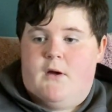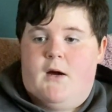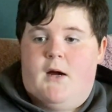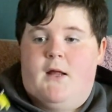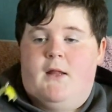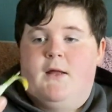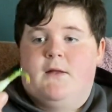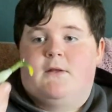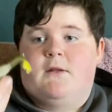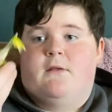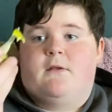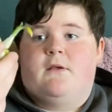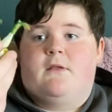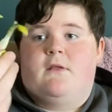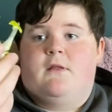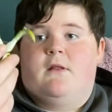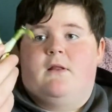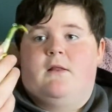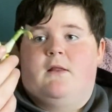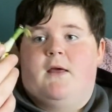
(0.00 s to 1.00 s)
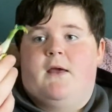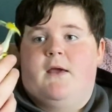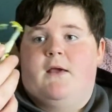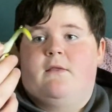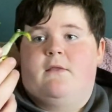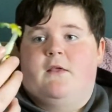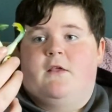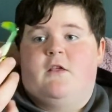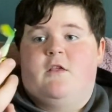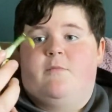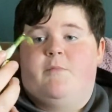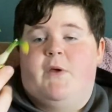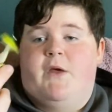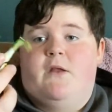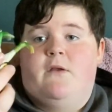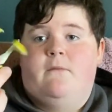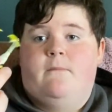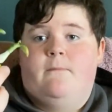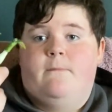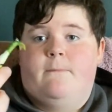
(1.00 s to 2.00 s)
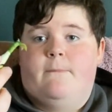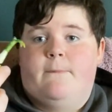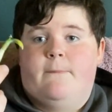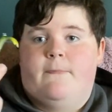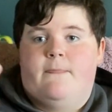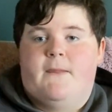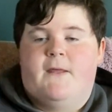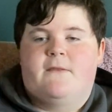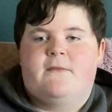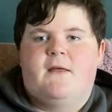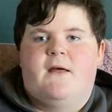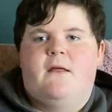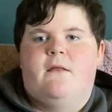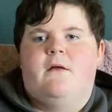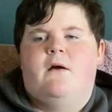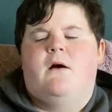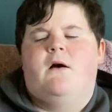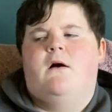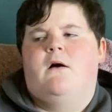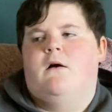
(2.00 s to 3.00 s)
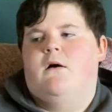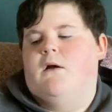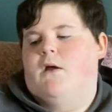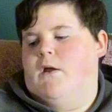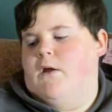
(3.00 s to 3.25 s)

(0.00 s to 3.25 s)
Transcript: I like this because of the legs they spin like that uh